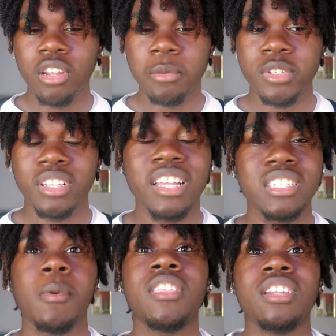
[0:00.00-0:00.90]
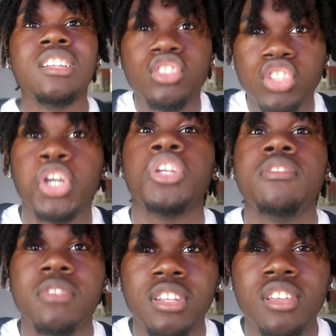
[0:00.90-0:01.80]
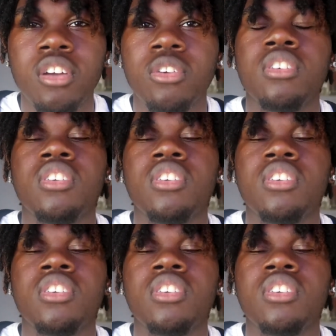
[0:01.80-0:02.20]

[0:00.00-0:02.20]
You know what I'm saying? The last time I did a journey video